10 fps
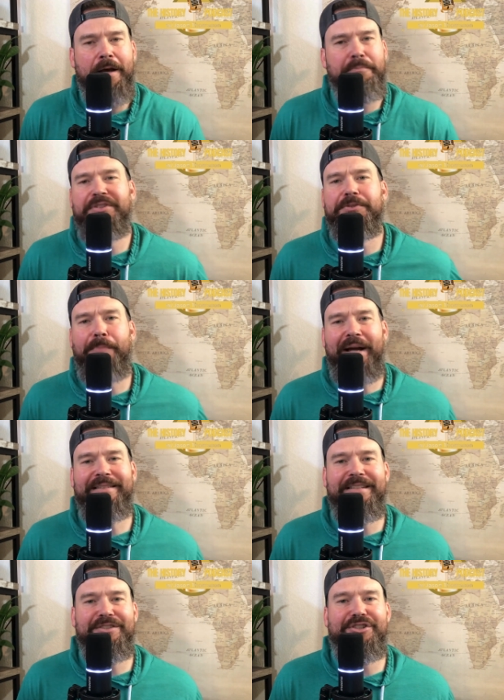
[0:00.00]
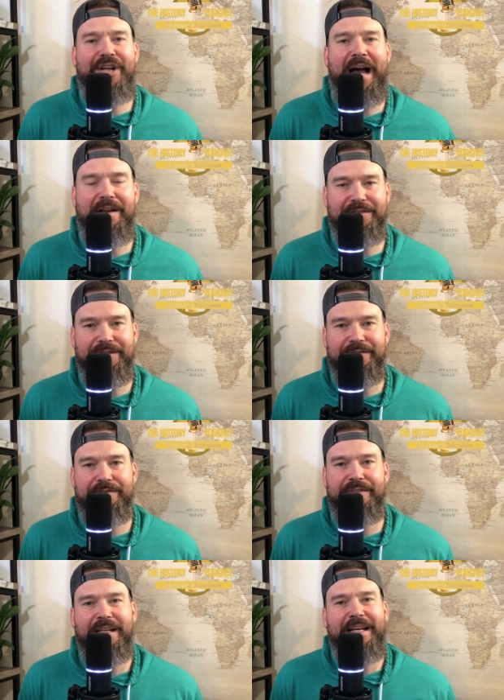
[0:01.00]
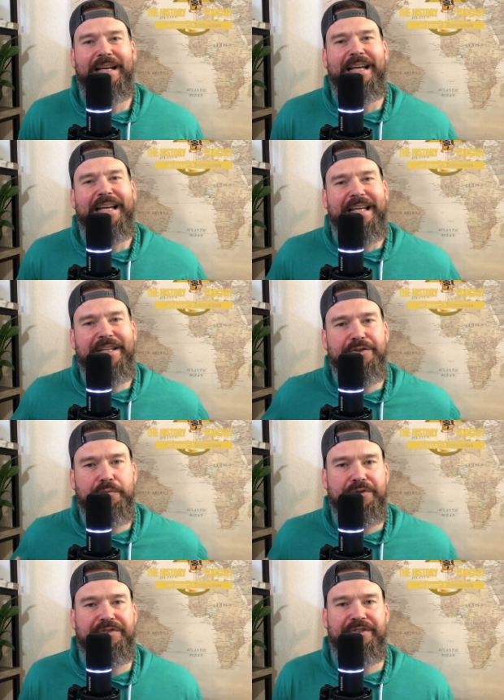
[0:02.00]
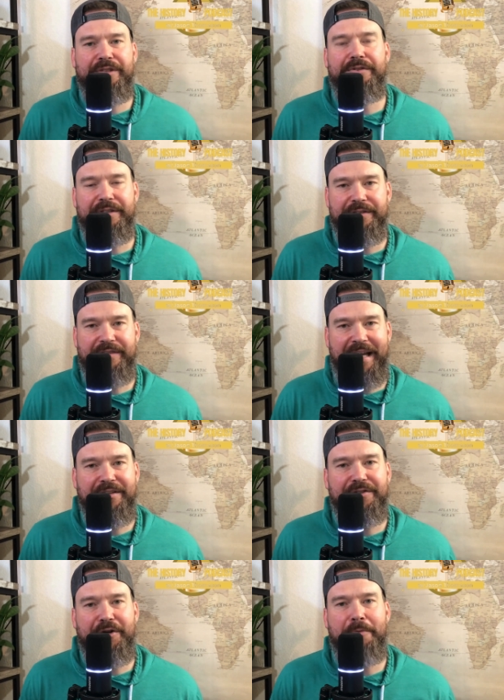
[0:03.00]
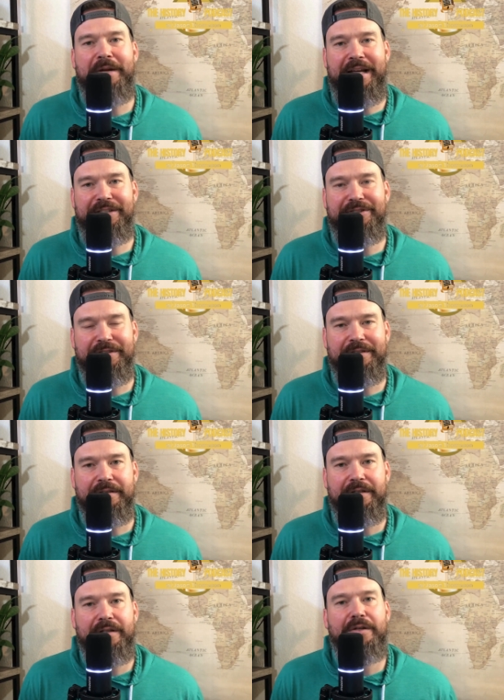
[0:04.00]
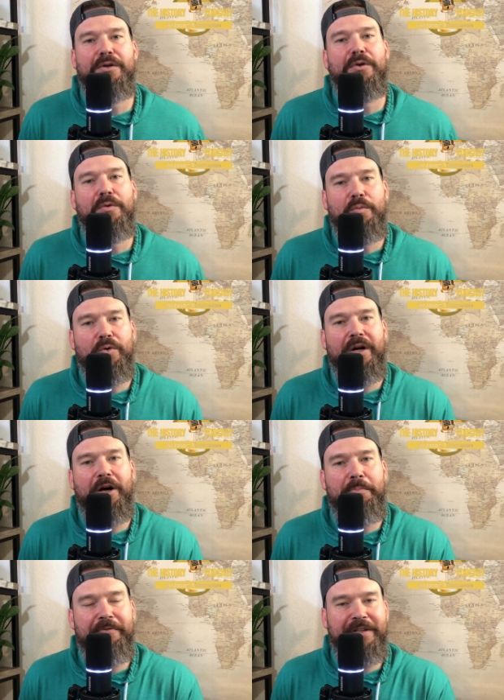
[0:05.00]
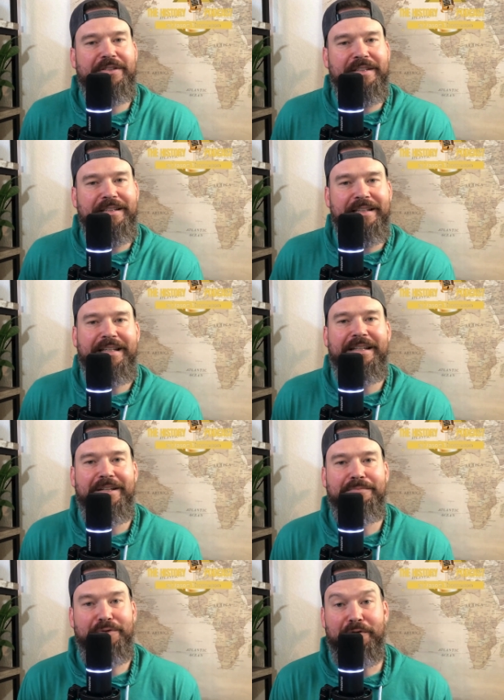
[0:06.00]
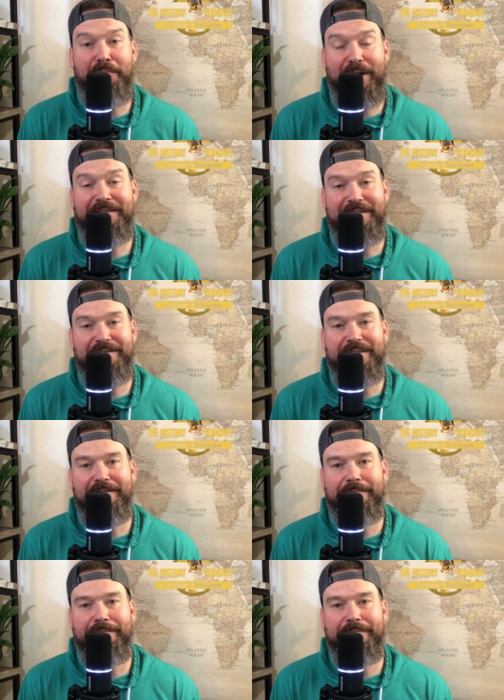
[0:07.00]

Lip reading: But despite these challenges, his resilience and determination will help eventually lead him to the presidency.